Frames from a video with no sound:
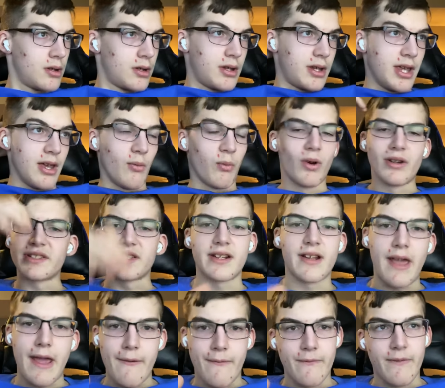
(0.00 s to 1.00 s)
it wasn't
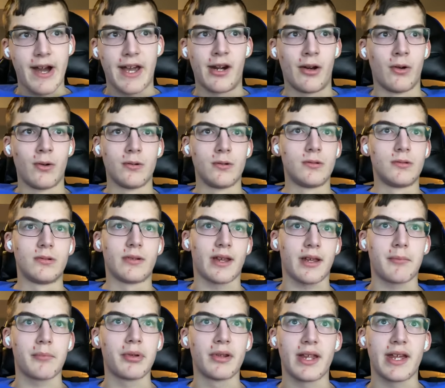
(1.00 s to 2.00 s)
a final
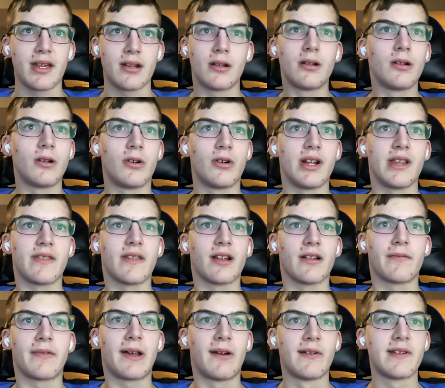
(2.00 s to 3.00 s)
plan or anything,
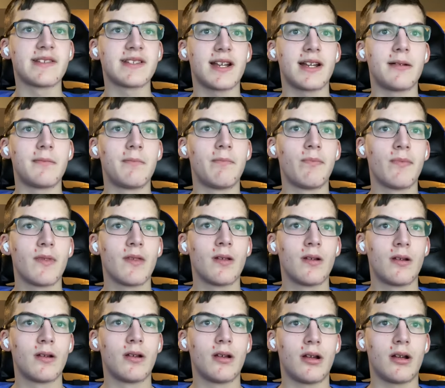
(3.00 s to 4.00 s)
final design.
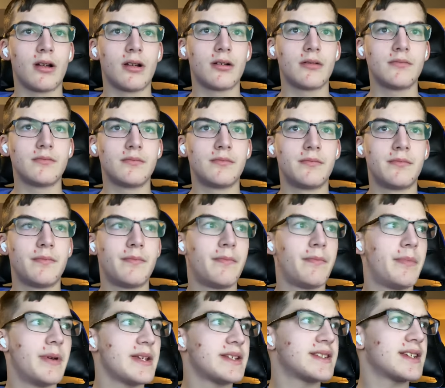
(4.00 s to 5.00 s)

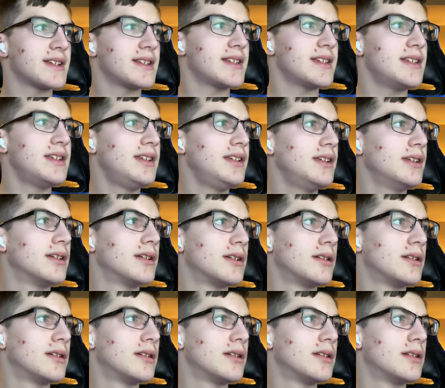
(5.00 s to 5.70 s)
Basically,